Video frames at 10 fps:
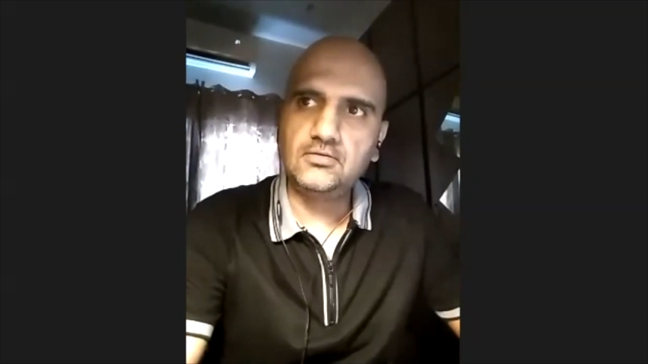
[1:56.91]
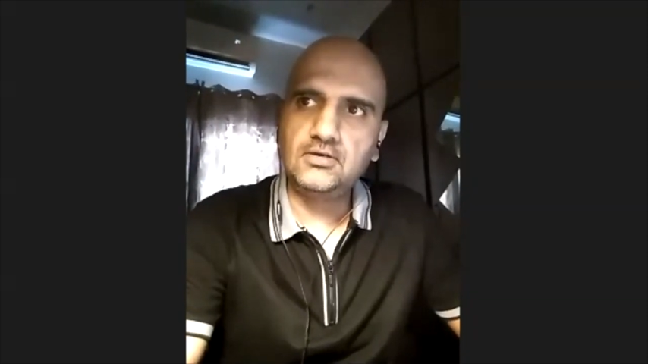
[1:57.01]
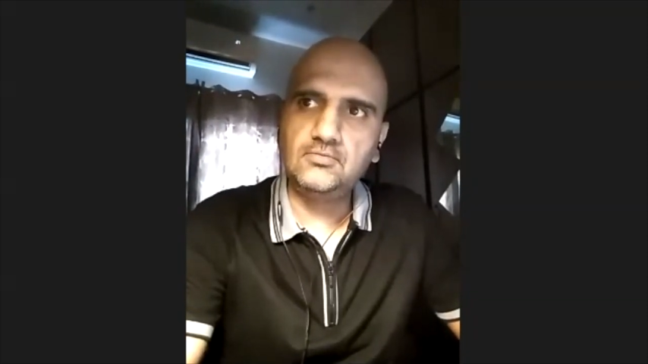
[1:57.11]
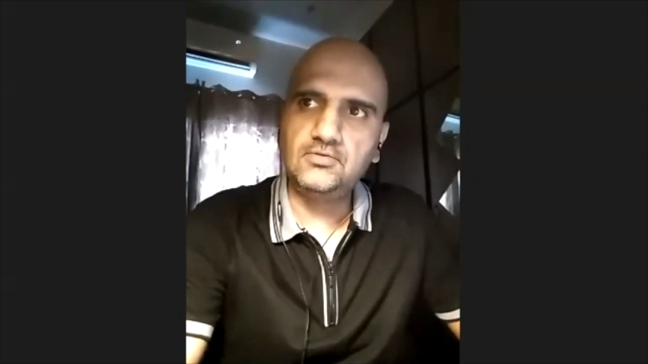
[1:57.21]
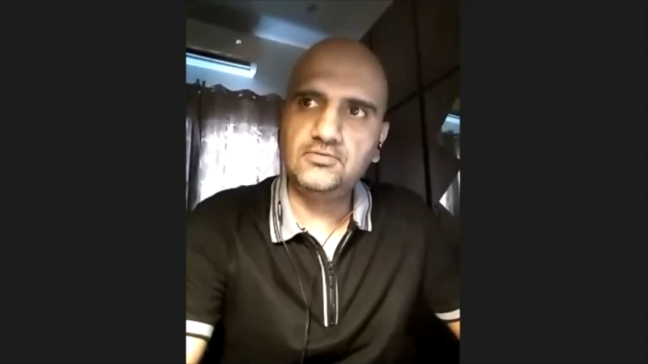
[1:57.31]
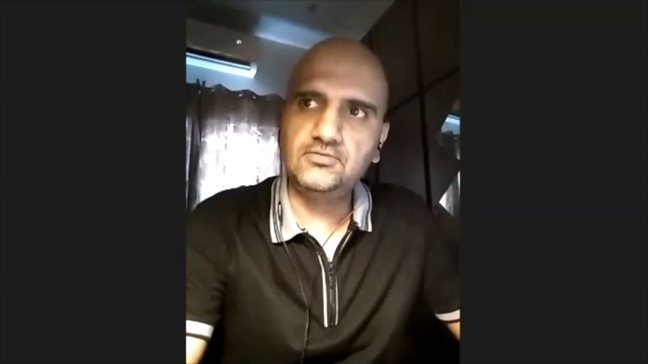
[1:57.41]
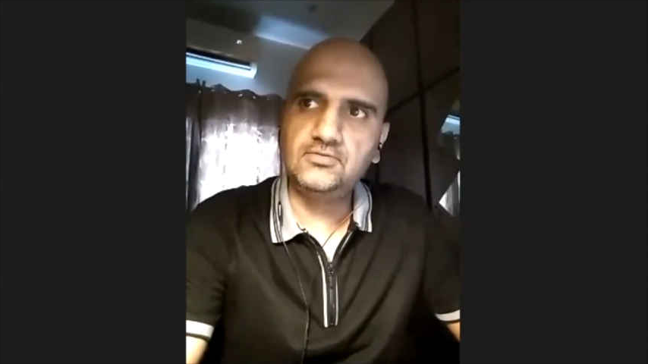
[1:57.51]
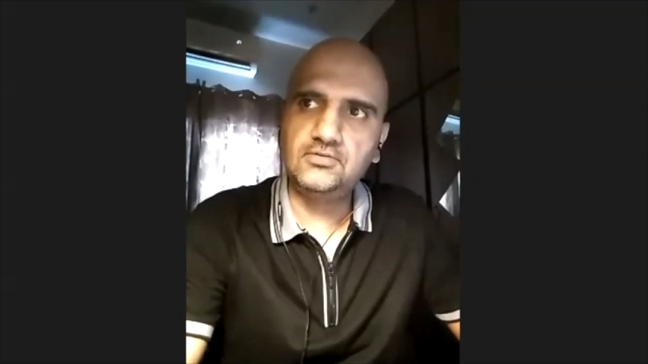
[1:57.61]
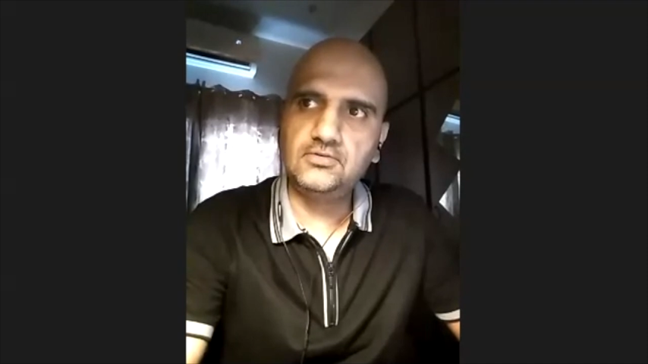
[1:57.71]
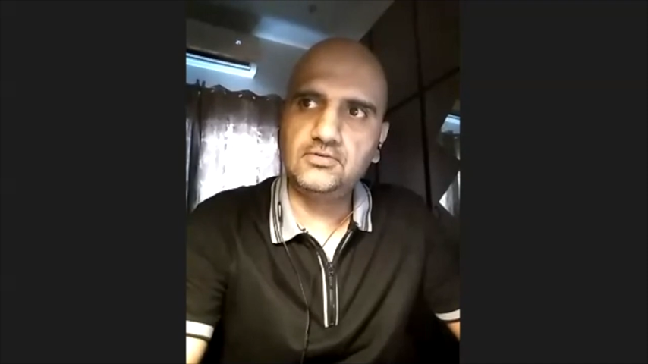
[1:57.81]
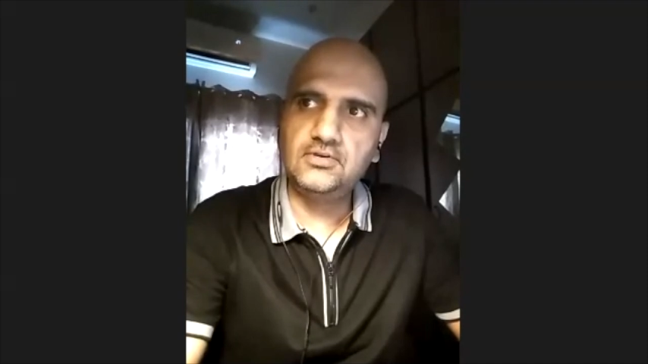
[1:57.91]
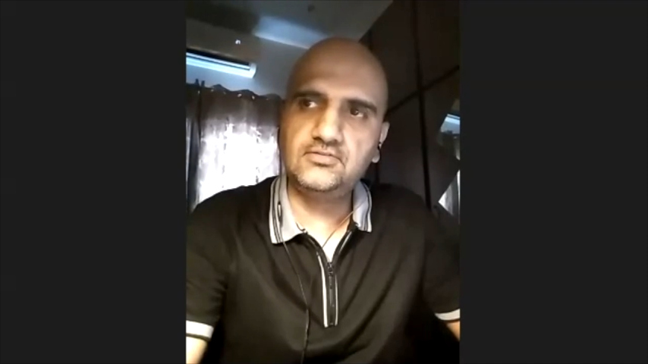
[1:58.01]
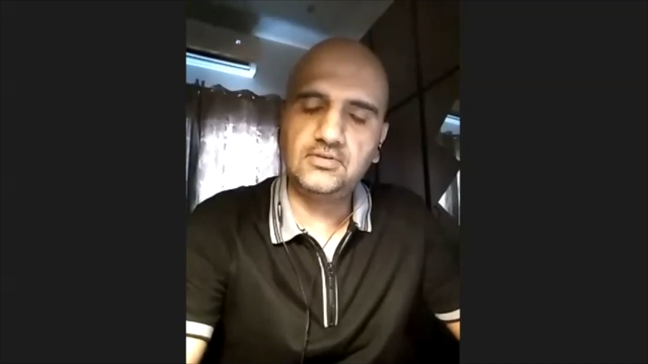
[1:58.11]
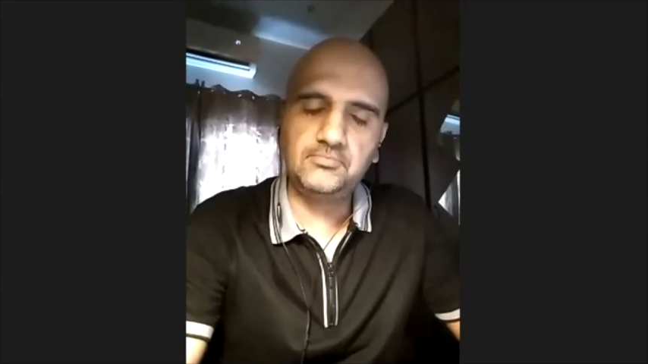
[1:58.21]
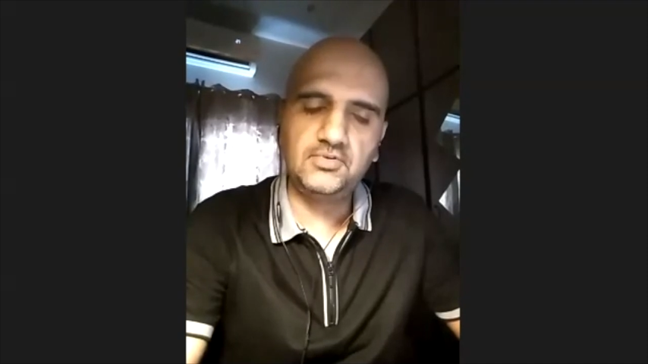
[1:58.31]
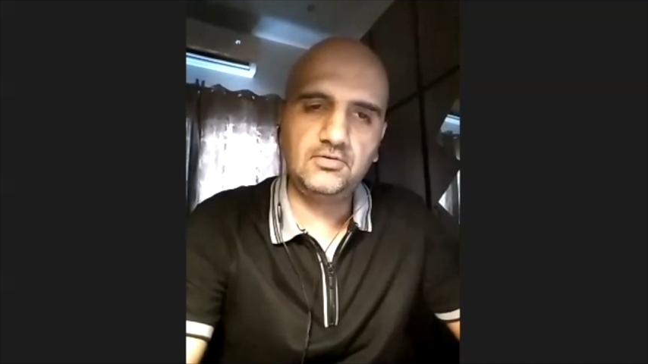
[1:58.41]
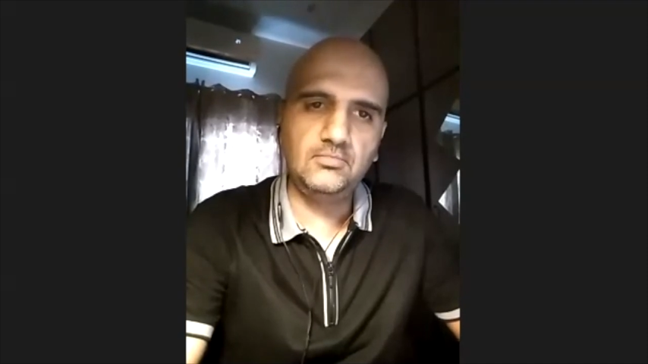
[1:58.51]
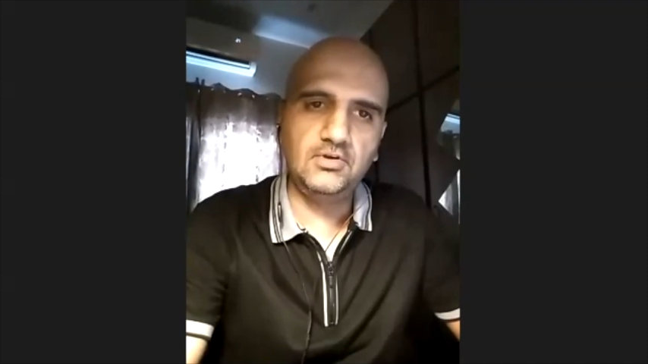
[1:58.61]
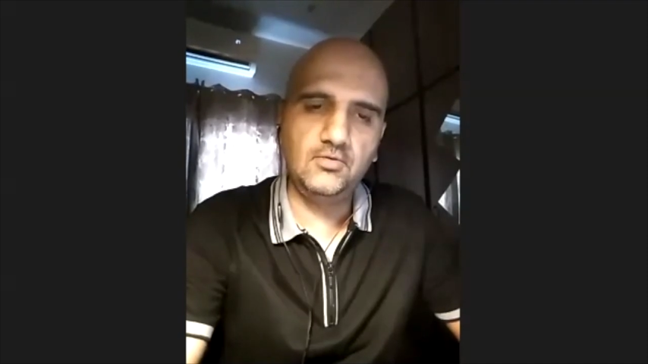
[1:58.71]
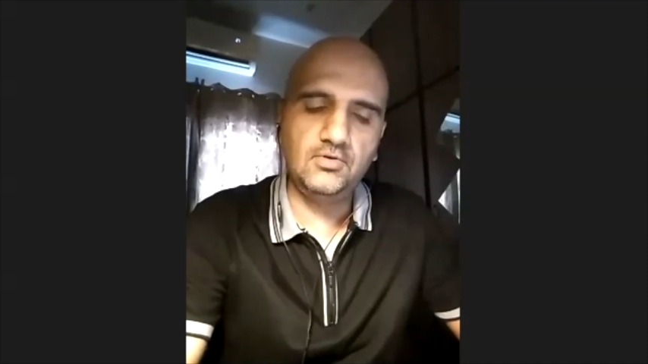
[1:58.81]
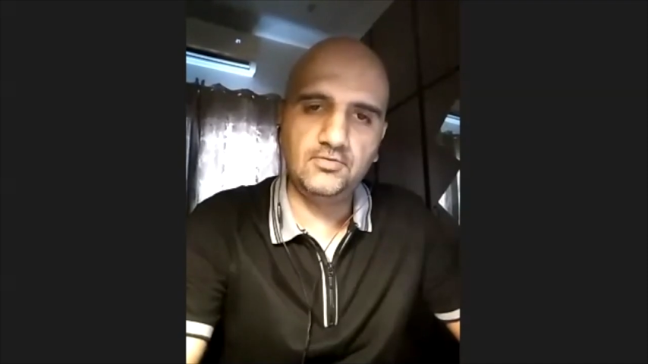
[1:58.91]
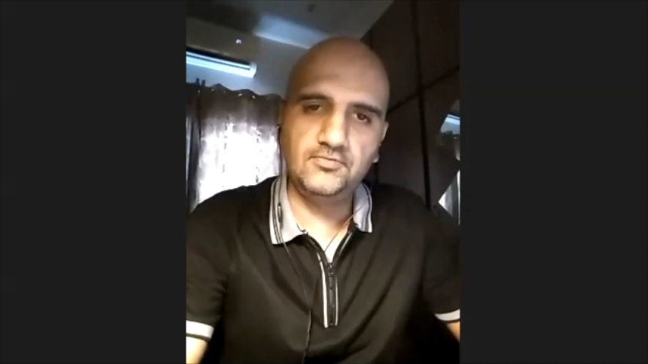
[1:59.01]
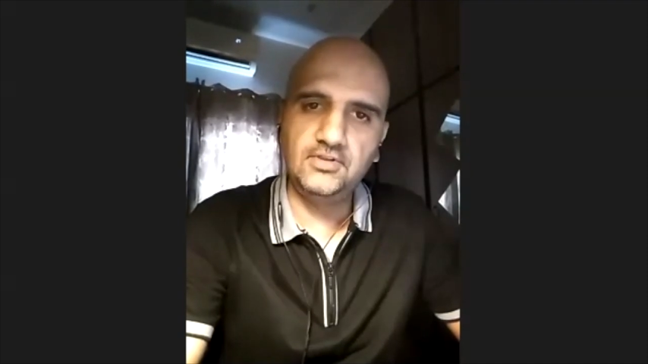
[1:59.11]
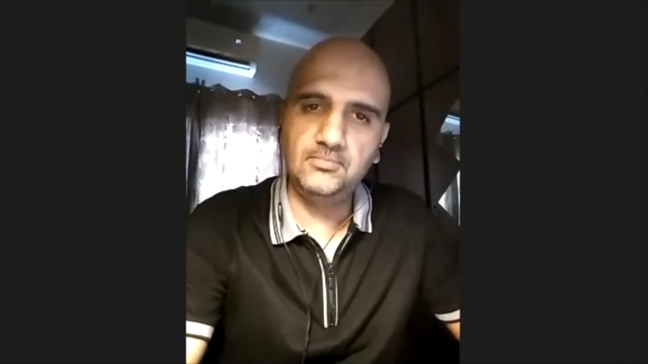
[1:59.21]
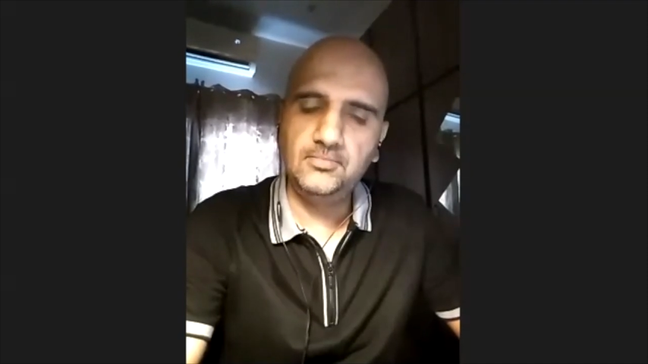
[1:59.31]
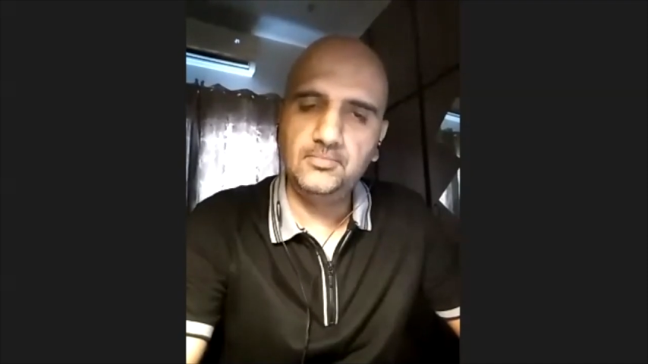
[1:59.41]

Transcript: I was accepted by one of them.